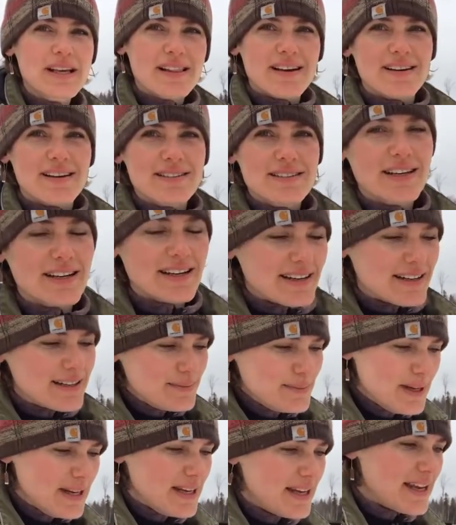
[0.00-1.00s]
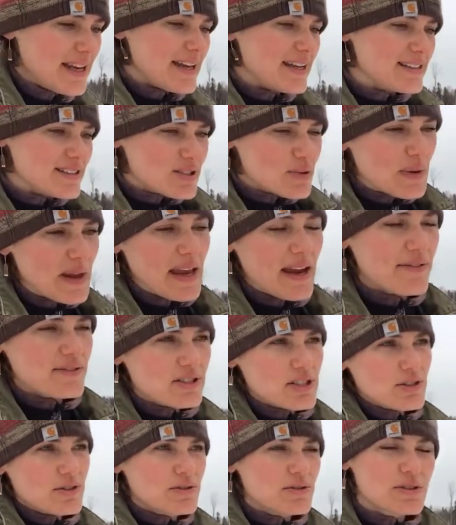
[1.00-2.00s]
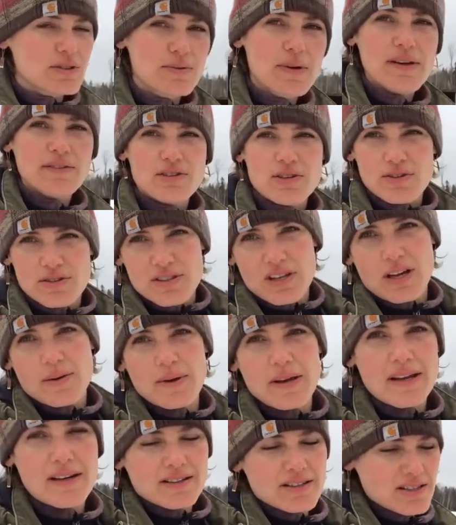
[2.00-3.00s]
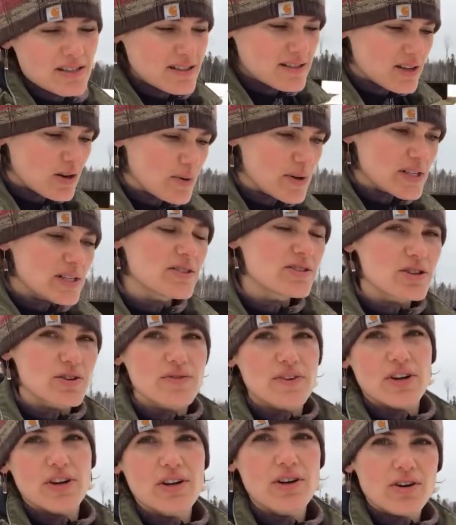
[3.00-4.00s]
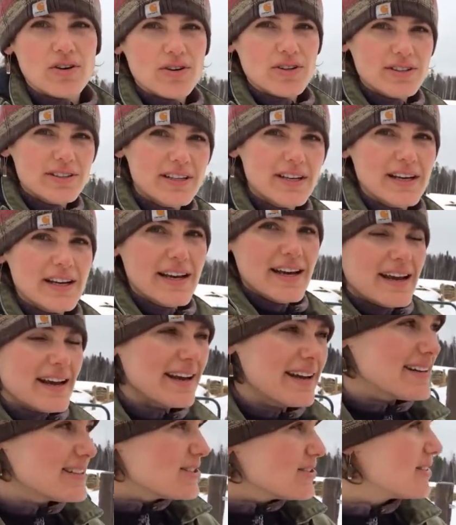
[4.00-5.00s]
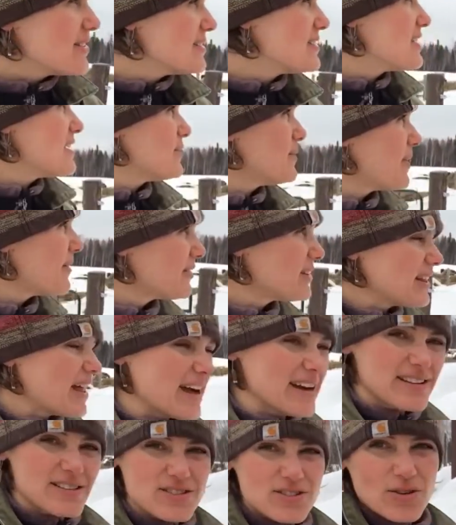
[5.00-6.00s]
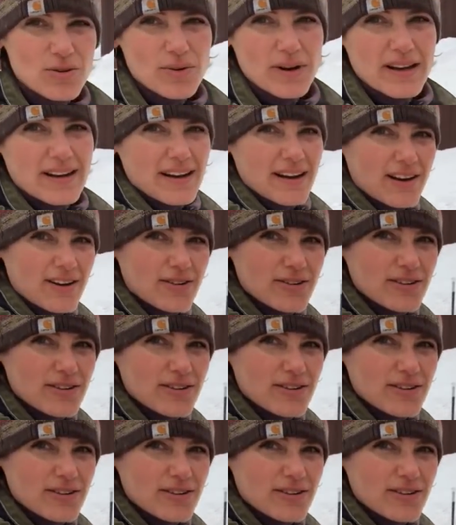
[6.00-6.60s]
long time, and so we have to use tub heaters because our winters are very cold. And as you can see, we have a lot of snow right now.